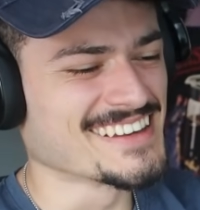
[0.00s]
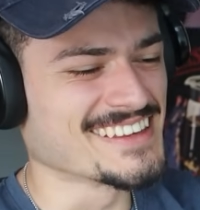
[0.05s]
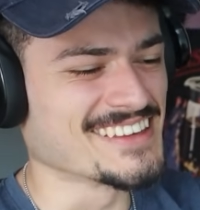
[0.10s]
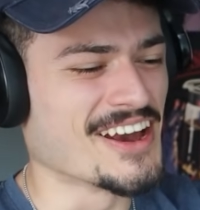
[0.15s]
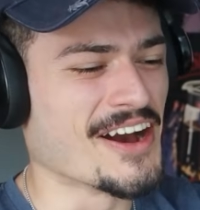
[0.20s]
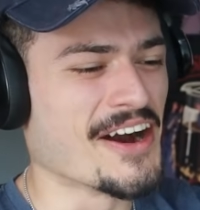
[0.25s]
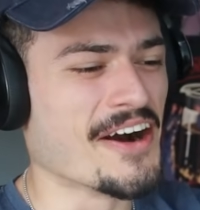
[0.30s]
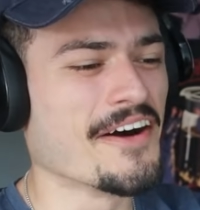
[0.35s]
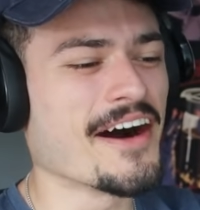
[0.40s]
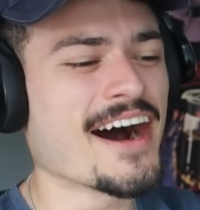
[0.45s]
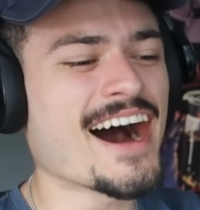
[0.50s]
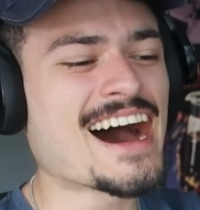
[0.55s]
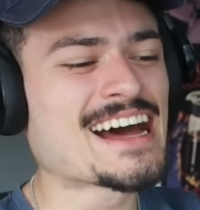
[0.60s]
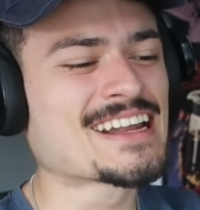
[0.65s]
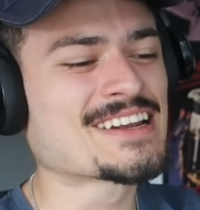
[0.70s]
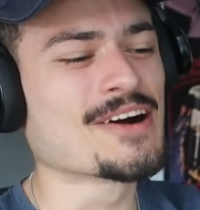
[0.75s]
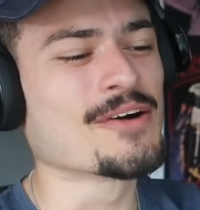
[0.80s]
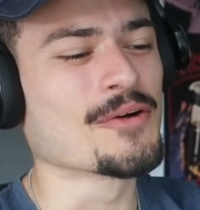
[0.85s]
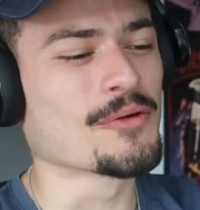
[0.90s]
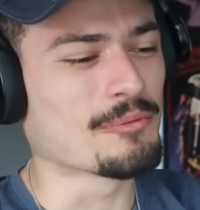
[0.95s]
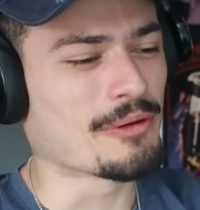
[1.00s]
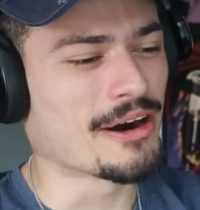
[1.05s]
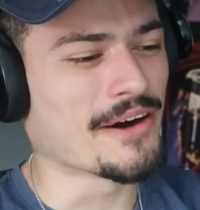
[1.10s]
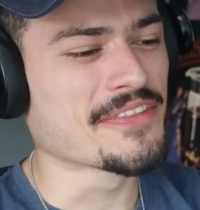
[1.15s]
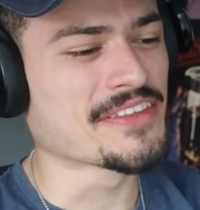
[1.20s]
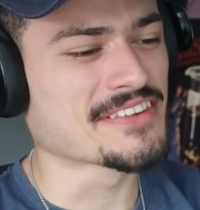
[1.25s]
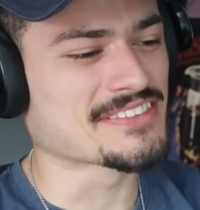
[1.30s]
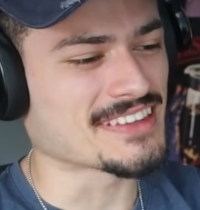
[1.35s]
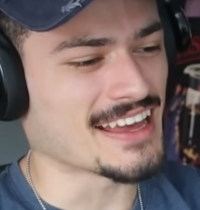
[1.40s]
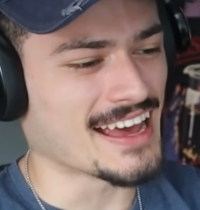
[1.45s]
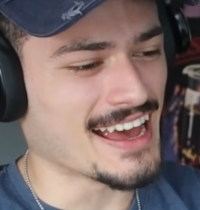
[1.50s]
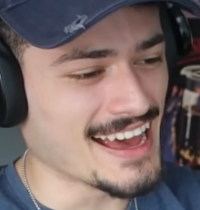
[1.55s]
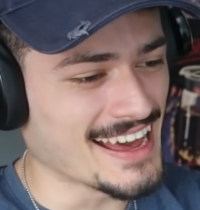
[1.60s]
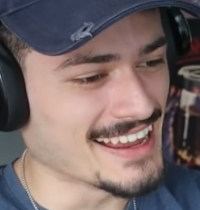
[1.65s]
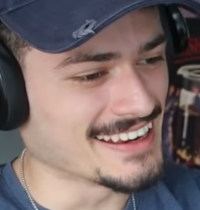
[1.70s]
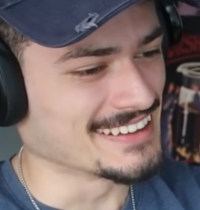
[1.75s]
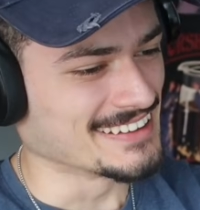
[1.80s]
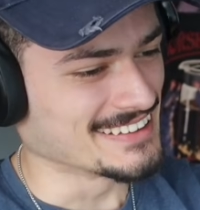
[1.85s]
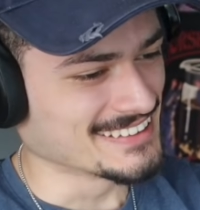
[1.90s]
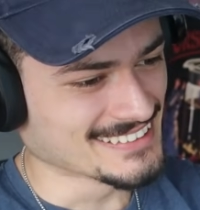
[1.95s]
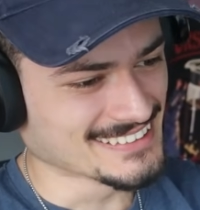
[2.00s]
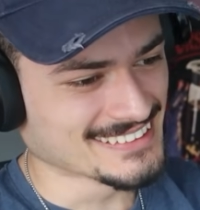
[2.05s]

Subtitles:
Yo, I don't want this to end.